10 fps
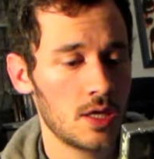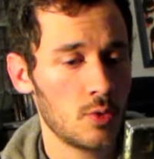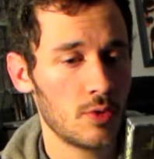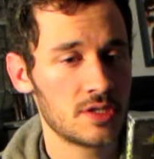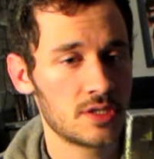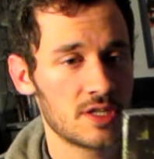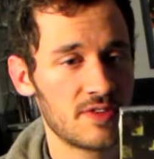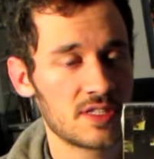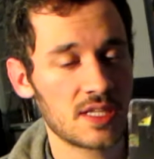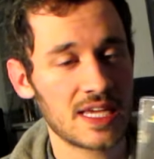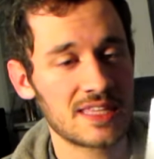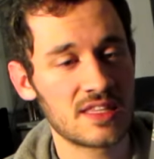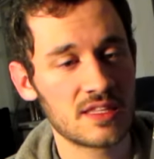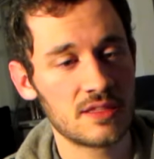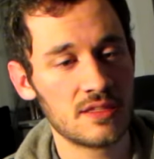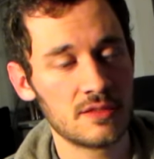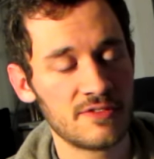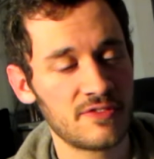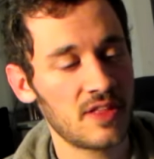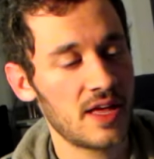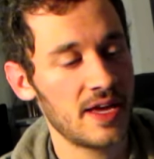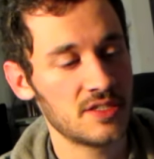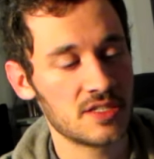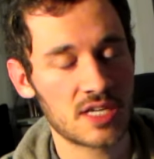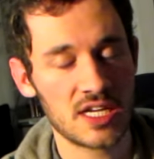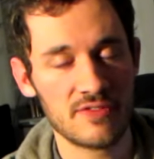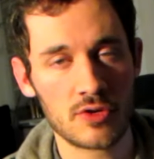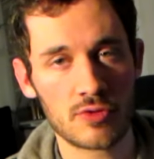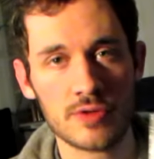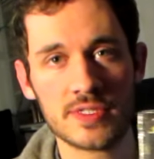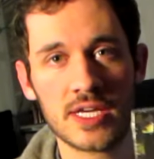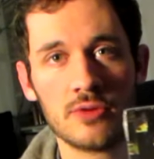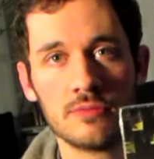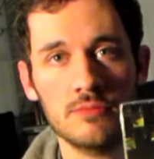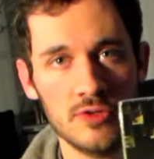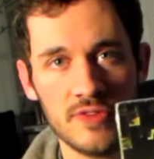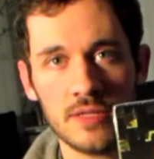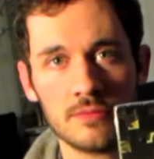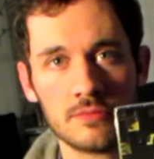which, if it's like the Fly, it's just kind of a gross-out movie.